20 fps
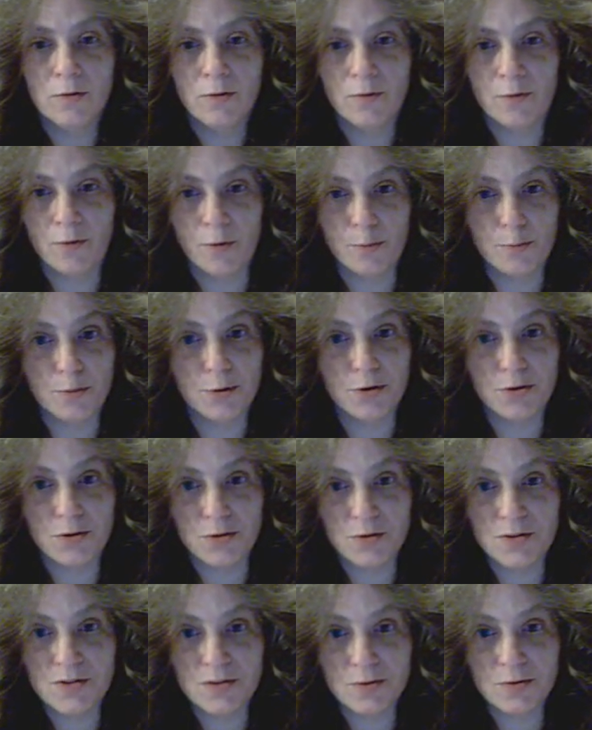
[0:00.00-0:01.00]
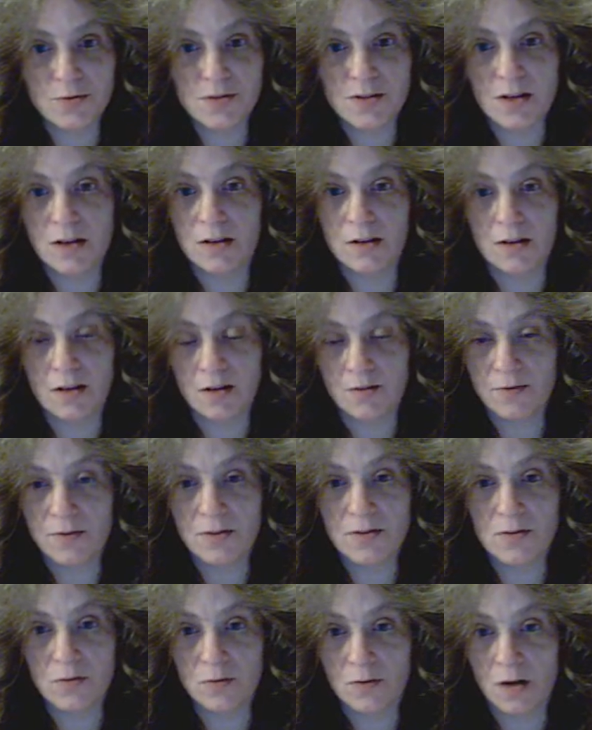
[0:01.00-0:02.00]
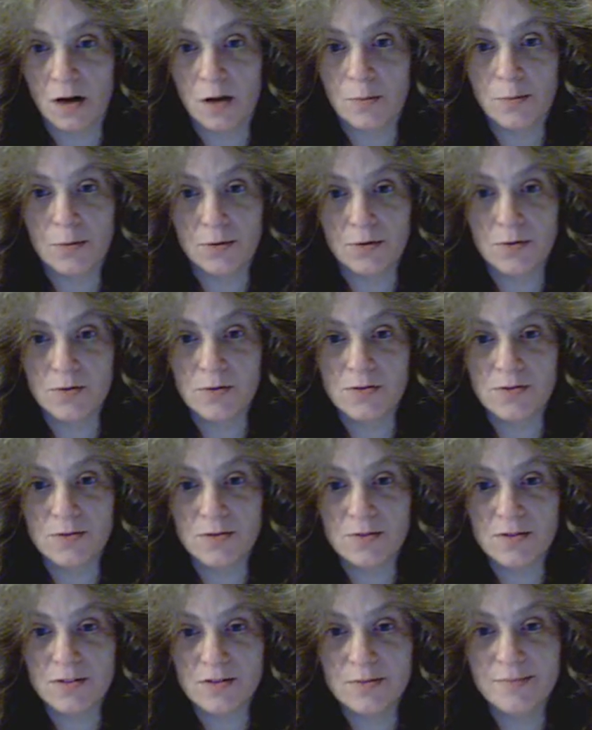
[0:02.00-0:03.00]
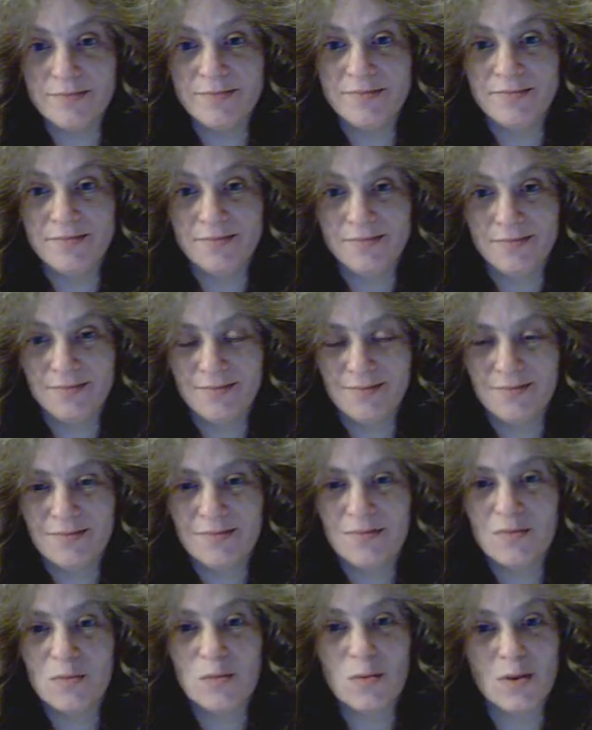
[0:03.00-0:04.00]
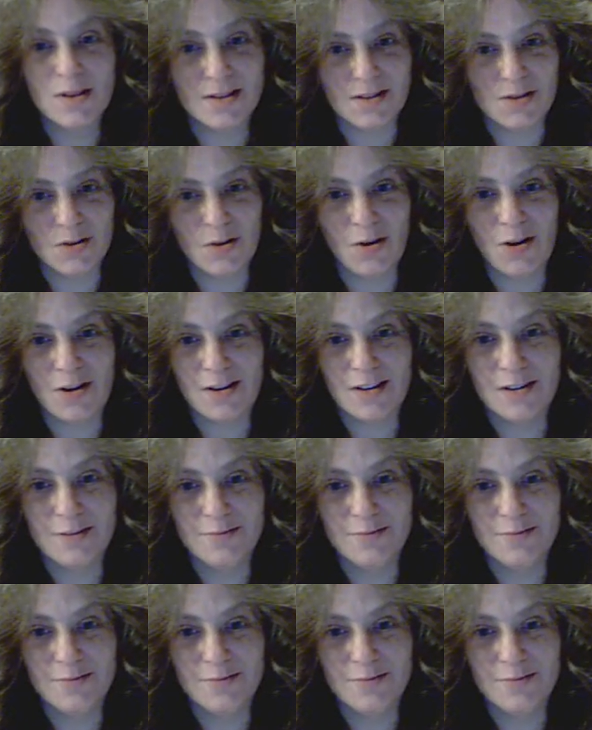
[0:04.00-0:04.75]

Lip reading: from producers and given to non-producers? Let's talk.